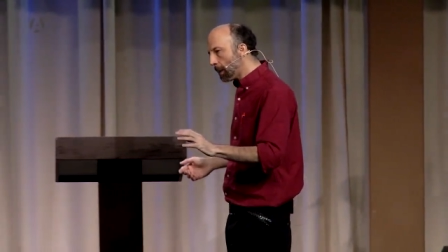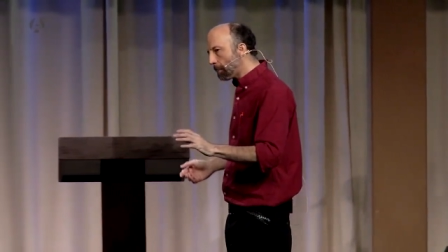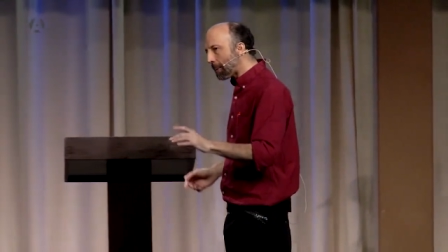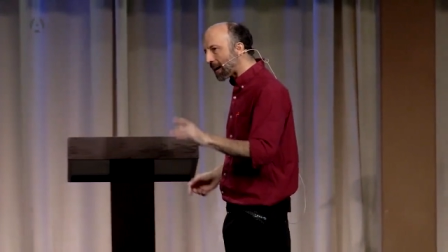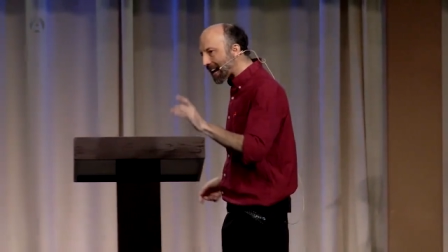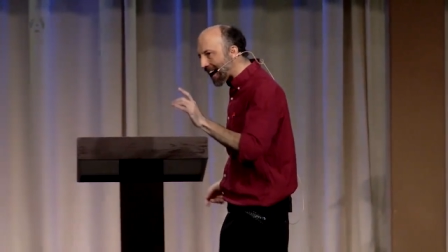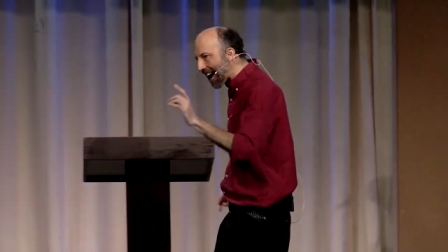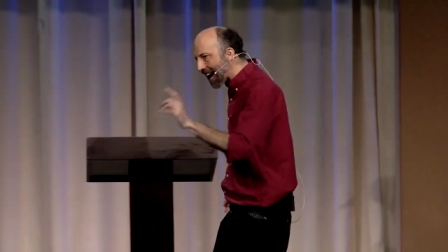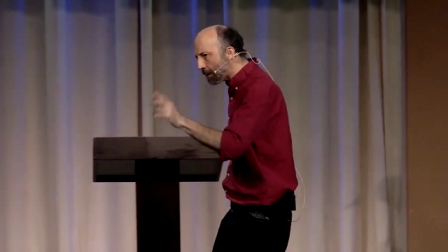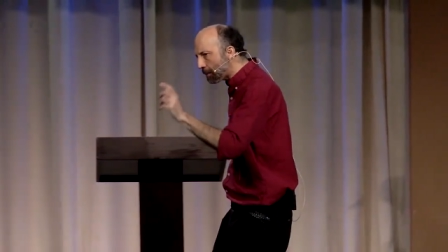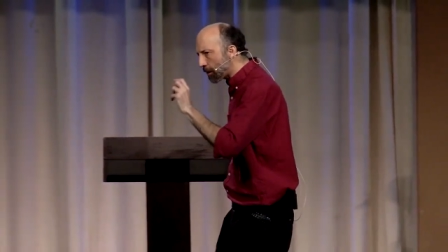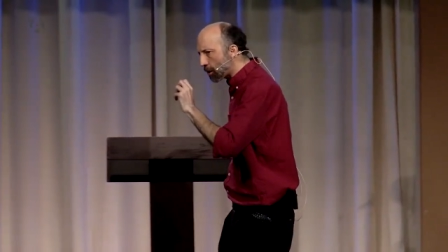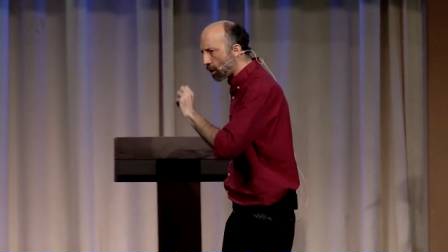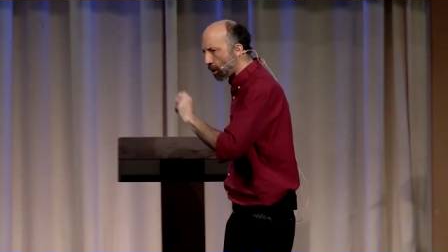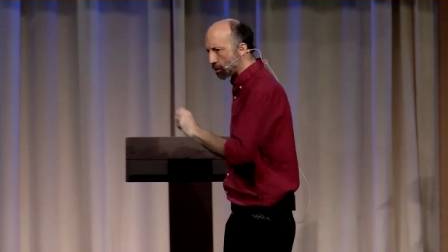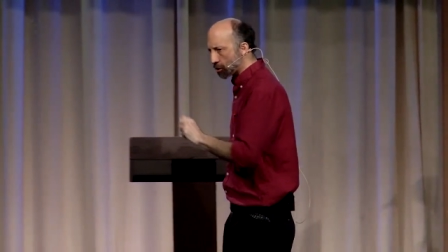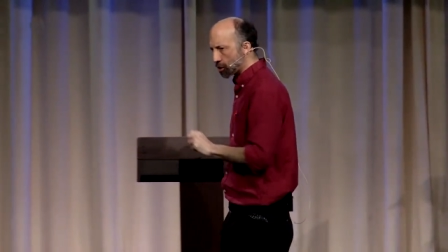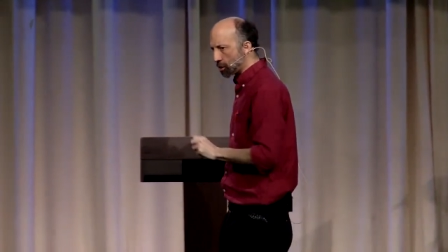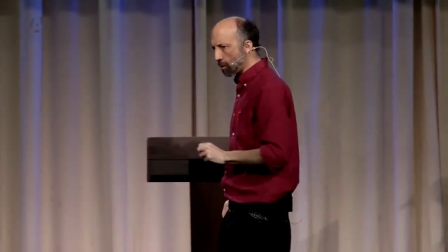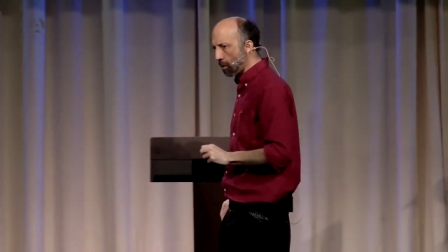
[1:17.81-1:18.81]
But I would
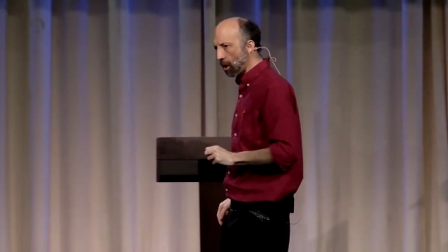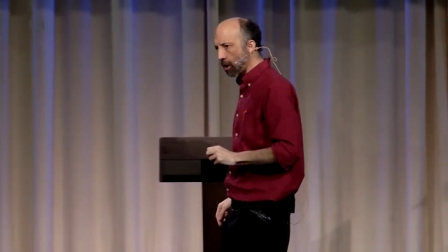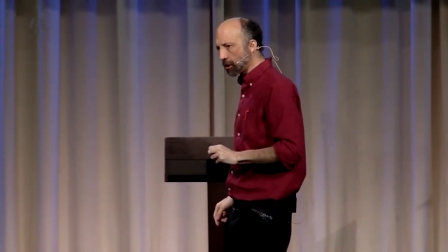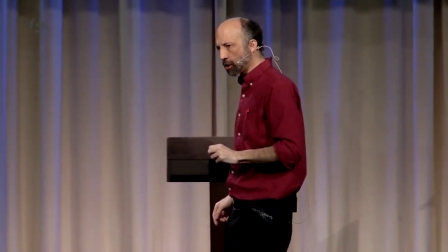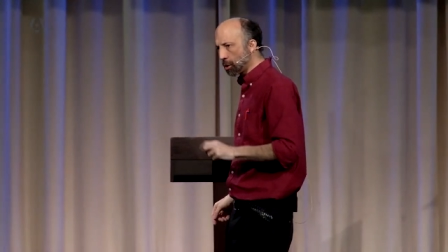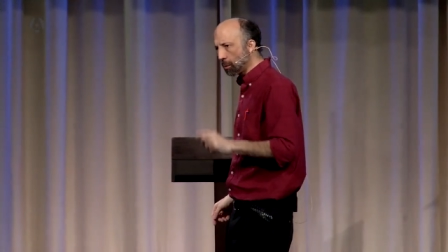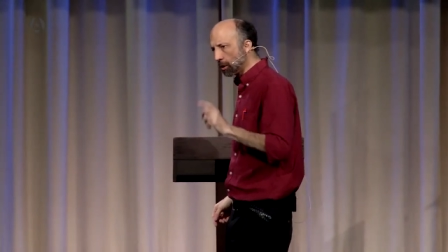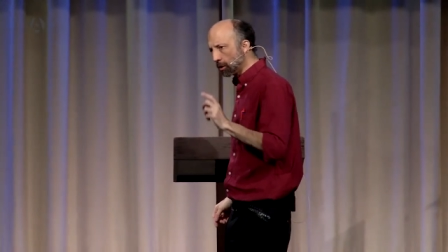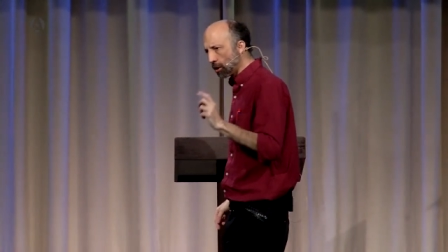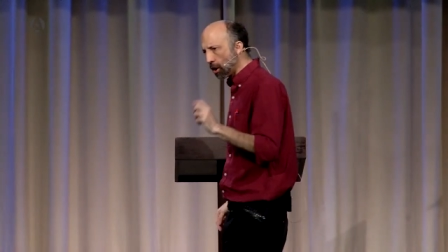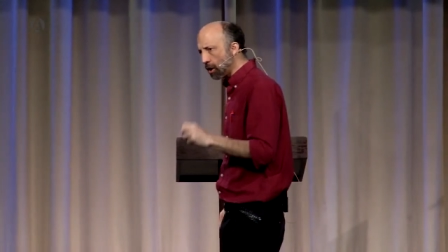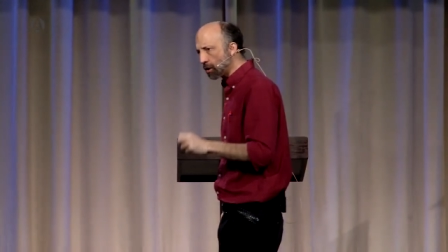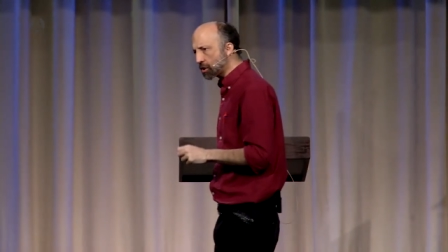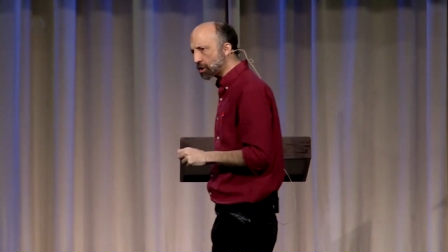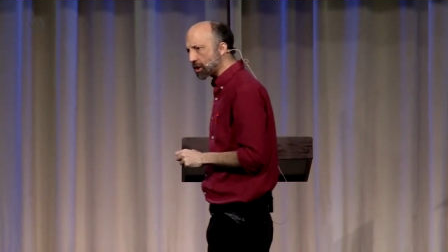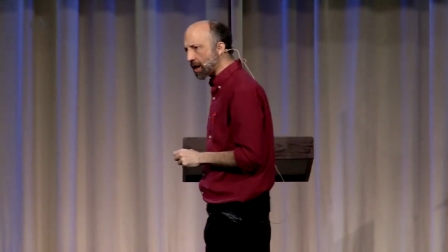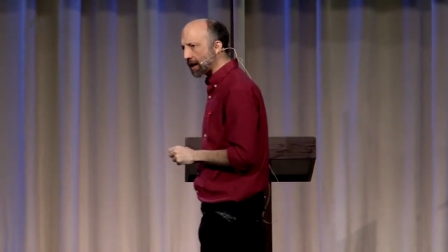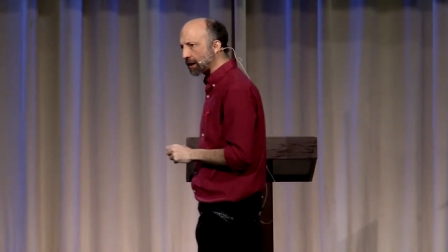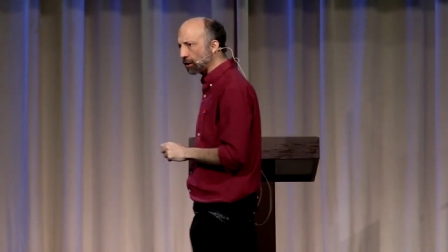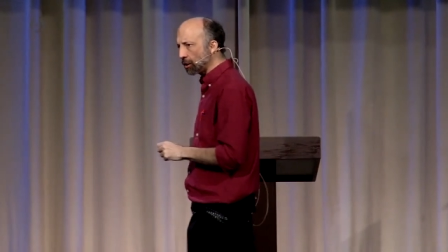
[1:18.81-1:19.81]
also argue,
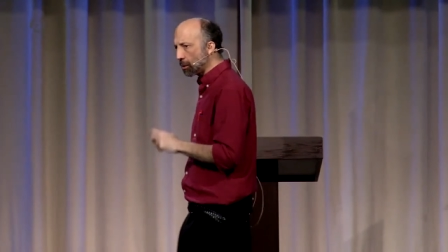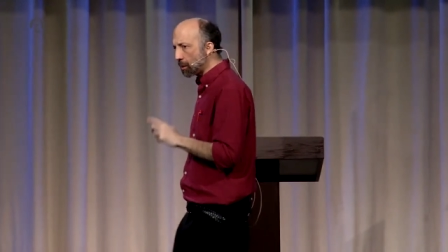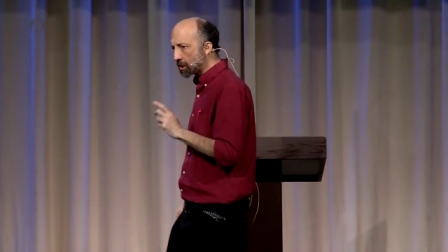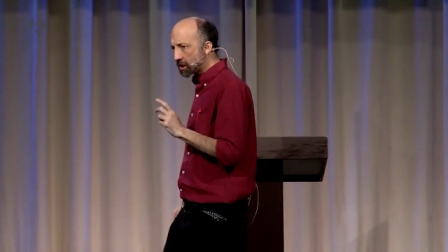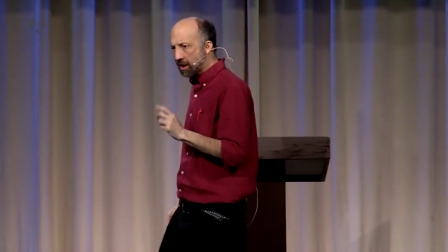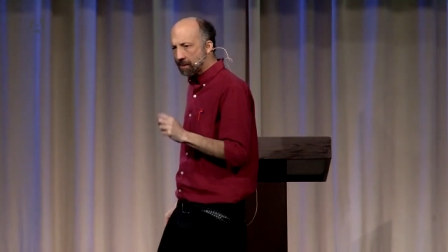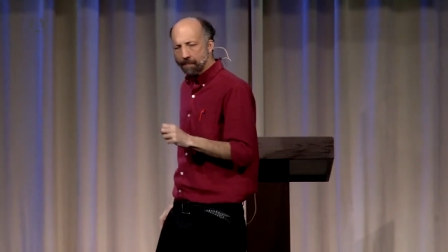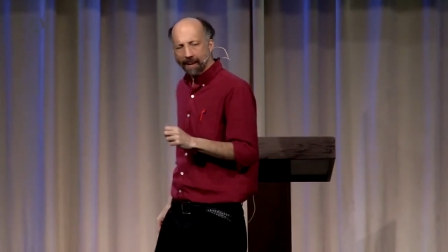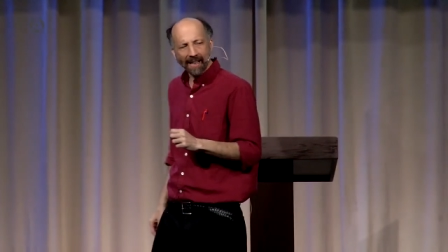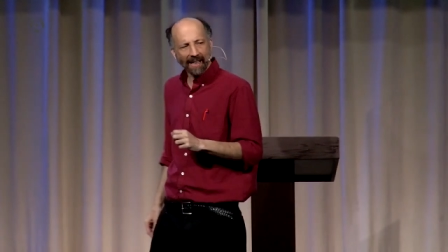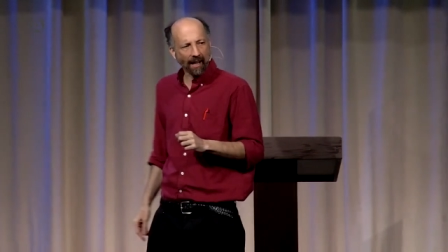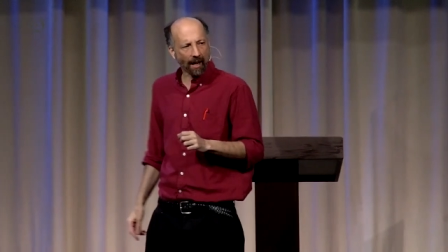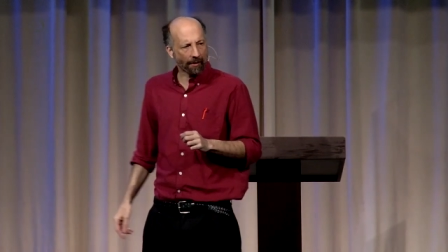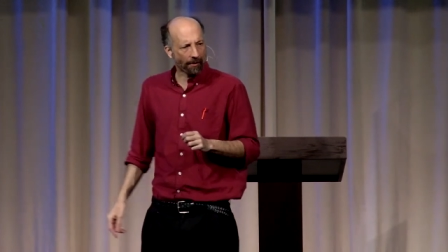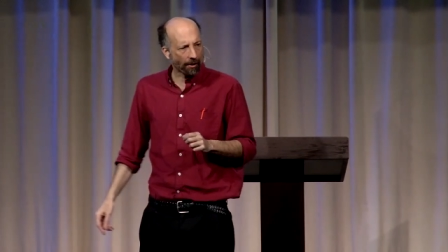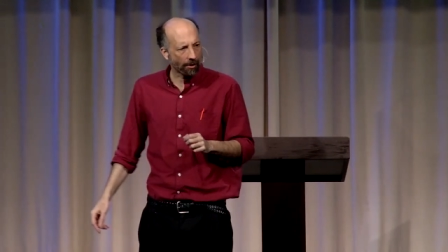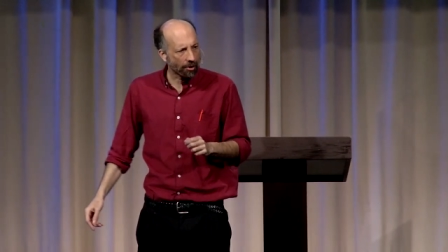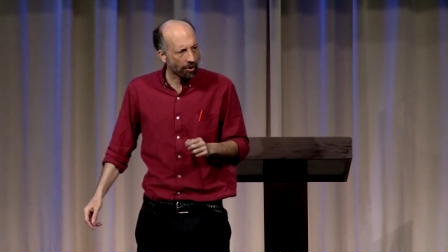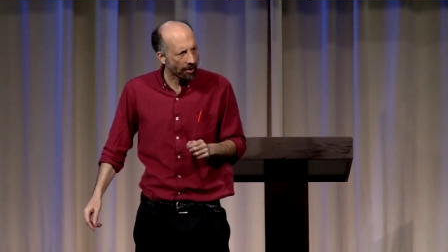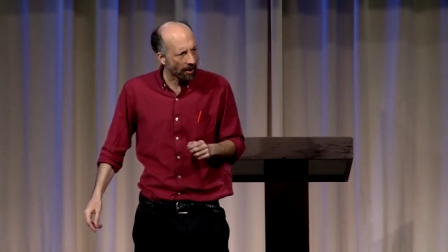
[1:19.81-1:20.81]
alongside Lewis and many
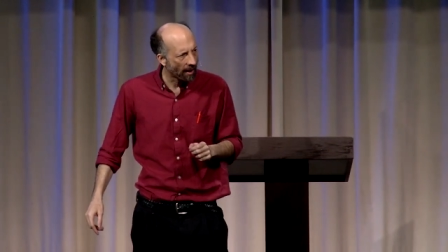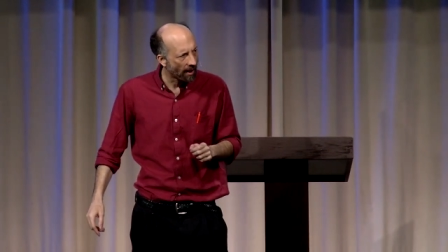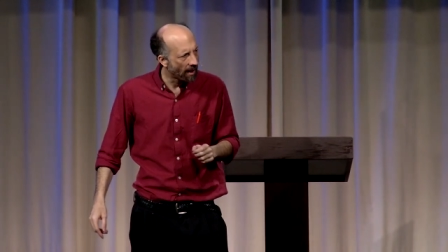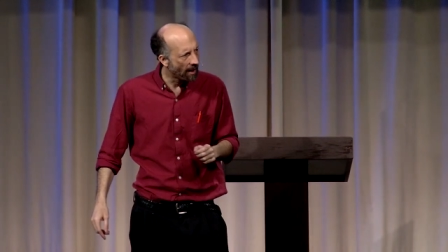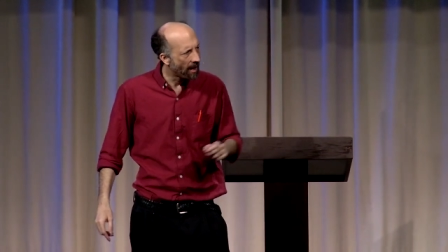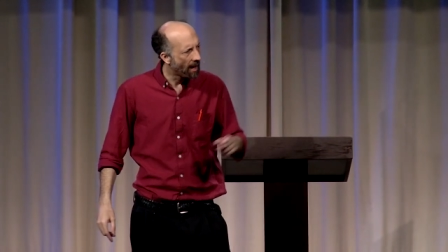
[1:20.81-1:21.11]
others,